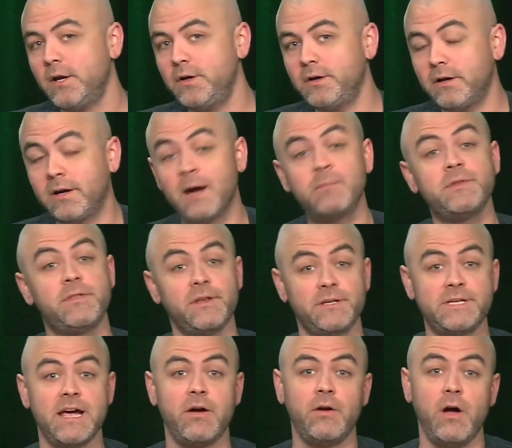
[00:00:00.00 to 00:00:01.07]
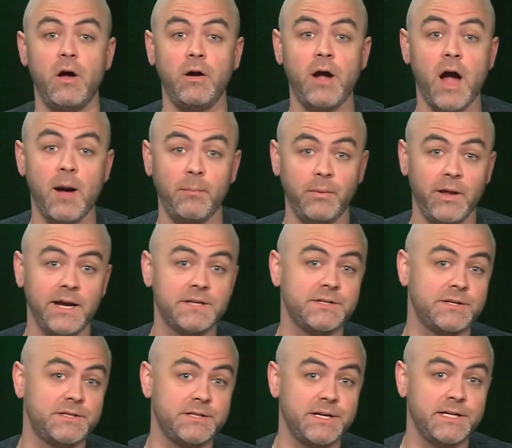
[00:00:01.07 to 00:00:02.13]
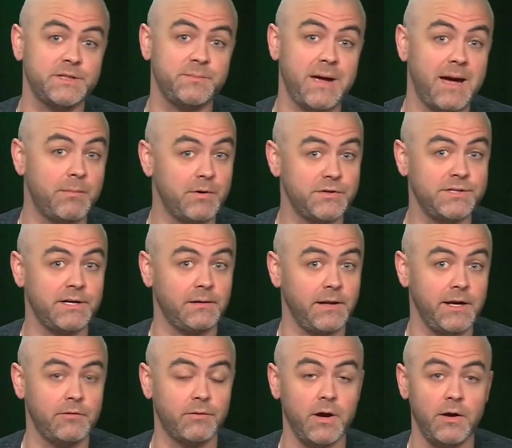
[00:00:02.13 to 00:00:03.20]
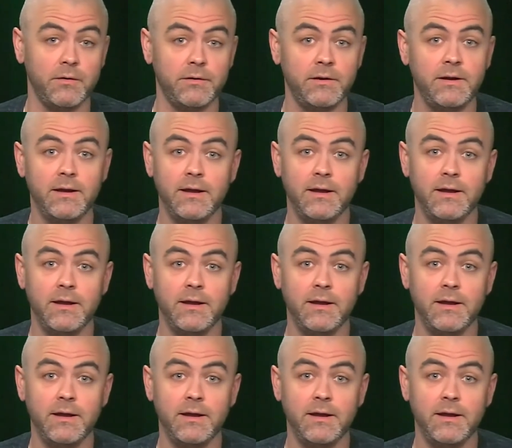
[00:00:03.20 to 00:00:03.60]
You can come to the Town Hall Complex at 6 Babusick Lake Road